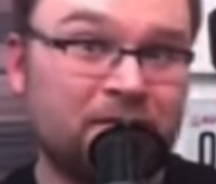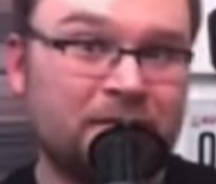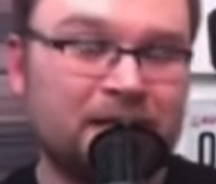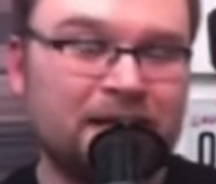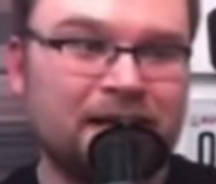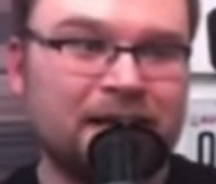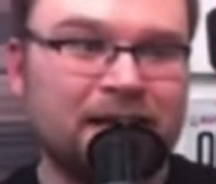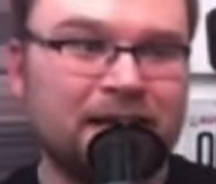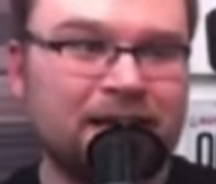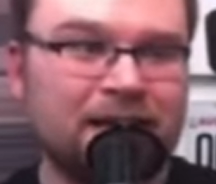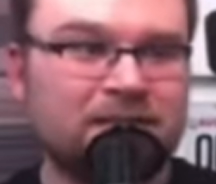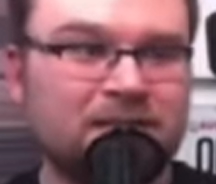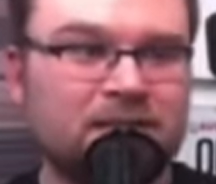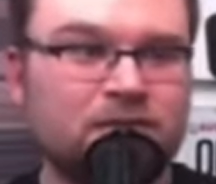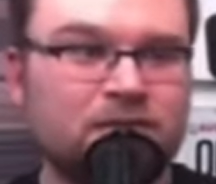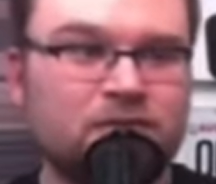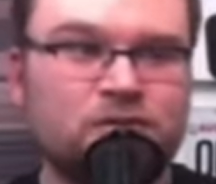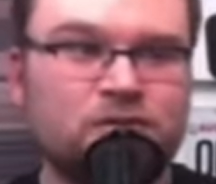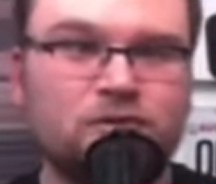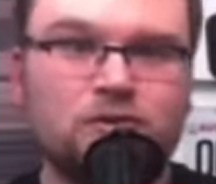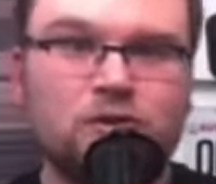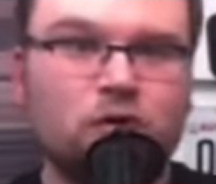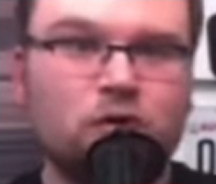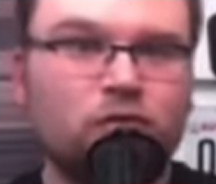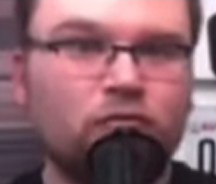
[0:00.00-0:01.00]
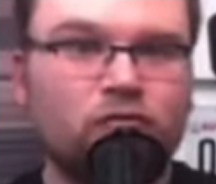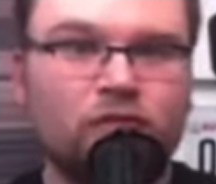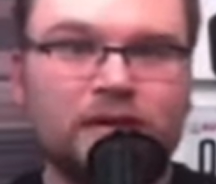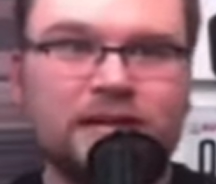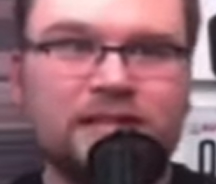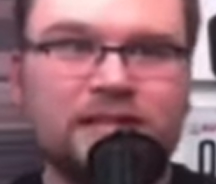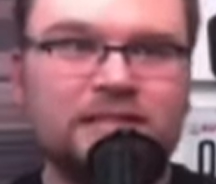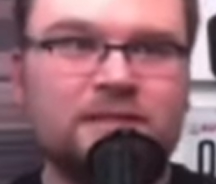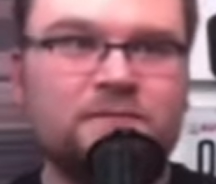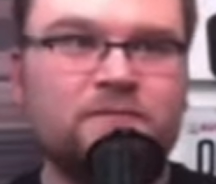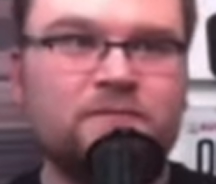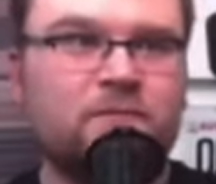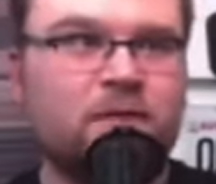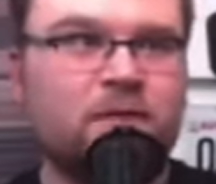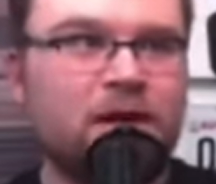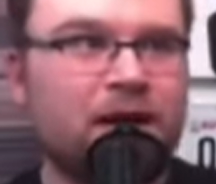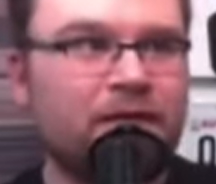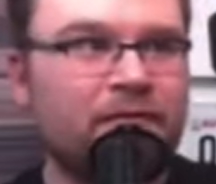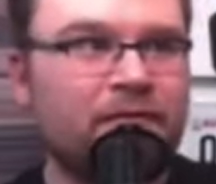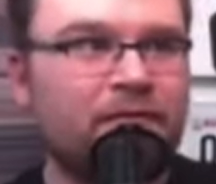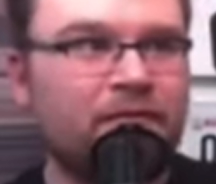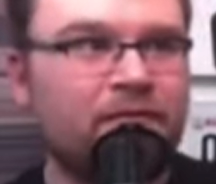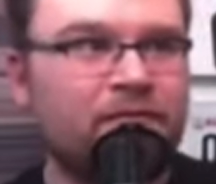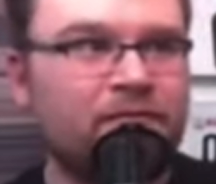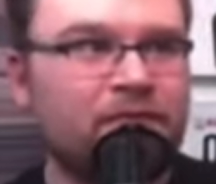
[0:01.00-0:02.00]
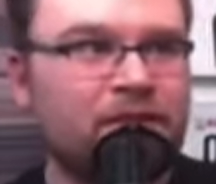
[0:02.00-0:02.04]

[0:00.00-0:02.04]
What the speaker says: because there's no reason why